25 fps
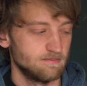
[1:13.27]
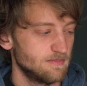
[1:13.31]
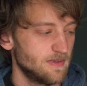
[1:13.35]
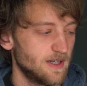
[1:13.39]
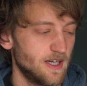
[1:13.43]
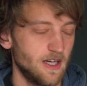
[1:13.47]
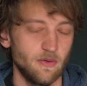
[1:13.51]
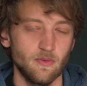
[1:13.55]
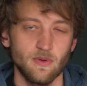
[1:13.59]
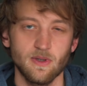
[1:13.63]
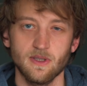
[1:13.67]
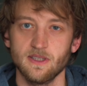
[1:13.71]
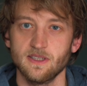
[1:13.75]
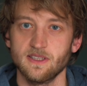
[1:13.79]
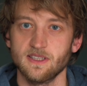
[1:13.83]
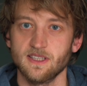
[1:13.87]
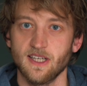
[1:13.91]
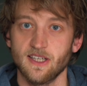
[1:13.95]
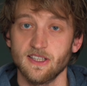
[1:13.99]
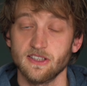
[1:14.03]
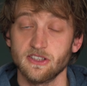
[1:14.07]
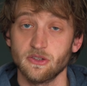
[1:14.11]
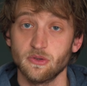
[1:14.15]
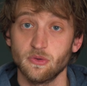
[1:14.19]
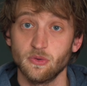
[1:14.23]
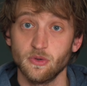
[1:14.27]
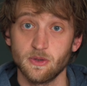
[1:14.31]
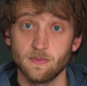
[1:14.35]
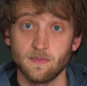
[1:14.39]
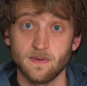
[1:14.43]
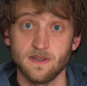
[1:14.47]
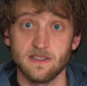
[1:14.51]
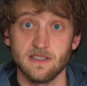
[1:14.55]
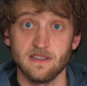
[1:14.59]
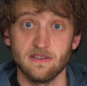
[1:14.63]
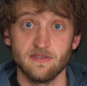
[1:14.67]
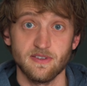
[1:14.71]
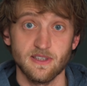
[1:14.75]
I will discuss two
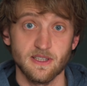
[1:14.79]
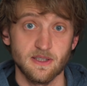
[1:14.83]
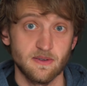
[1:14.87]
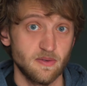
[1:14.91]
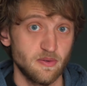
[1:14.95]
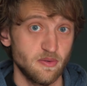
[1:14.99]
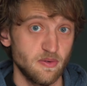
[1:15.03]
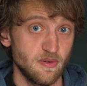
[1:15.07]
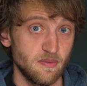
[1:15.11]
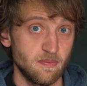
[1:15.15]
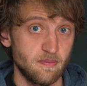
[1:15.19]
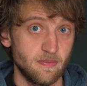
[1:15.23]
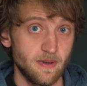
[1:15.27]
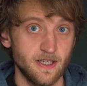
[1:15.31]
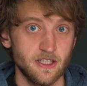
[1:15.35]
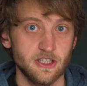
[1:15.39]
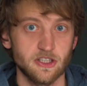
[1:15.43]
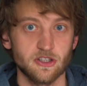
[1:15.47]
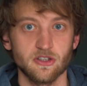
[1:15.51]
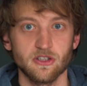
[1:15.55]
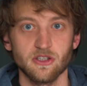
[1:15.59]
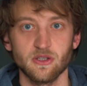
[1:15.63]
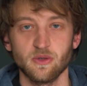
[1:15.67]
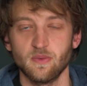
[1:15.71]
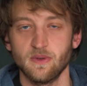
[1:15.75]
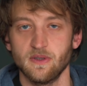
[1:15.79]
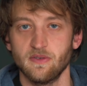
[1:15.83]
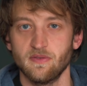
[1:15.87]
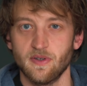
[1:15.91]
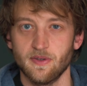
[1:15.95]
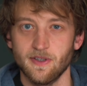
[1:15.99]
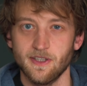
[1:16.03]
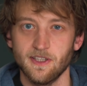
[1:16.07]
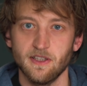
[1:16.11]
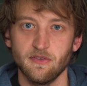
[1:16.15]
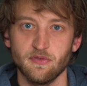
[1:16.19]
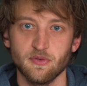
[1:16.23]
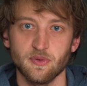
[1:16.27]
specific pictures with
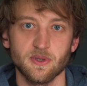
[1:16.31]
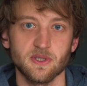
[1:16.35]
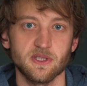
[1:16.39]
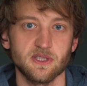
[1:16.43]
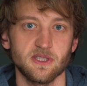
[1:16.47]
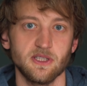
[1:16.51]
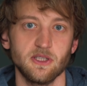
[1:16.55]
very different